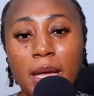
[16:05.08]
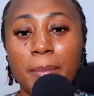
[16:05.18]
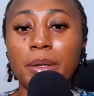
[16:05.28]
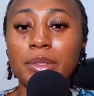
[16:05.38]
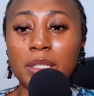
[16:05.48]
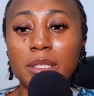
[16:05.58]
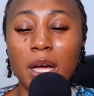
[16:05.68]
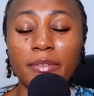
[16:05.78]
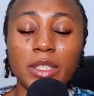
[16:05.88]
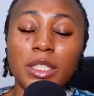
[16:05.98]
you think about this
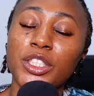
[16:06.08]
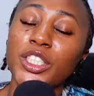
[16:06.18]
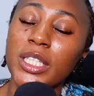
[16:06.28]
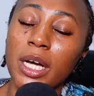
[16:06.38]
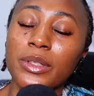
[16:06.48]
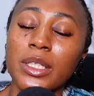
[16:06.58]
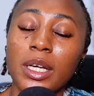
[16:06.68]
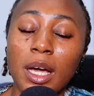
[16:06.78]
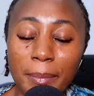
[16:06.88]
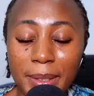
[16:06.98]
conversation down
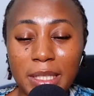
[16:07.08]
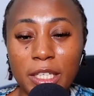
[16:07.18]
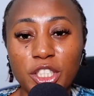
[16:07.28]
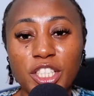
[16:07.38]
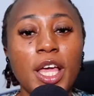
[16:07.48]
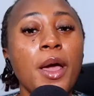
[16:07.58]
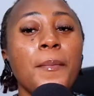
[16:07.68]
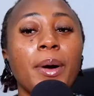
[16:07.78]
in the comment section.